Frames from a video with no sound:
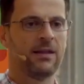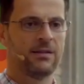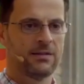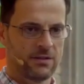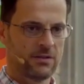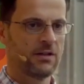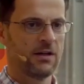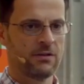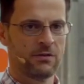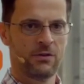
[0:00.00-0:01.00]
that decision,
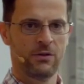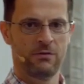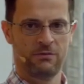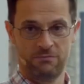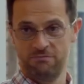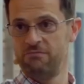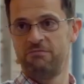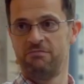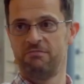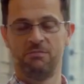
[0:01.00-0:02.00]
and
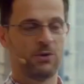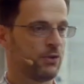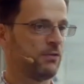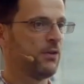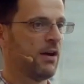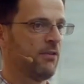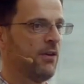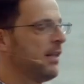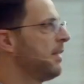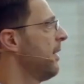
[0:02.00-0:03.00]
most of you have already